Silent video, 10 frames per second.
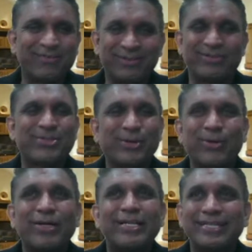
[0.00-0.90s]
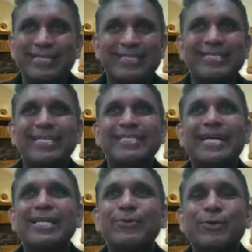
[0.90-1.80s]
So this is
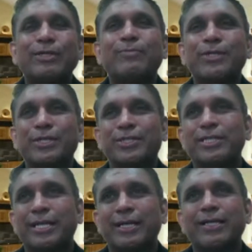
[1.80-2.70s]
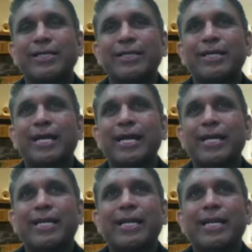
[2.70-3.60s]
exactly what the British did,
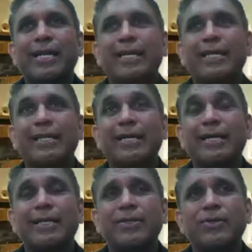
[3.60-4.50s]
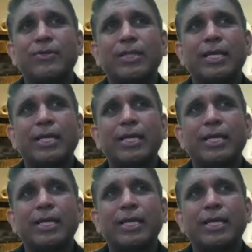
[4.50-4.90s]
and they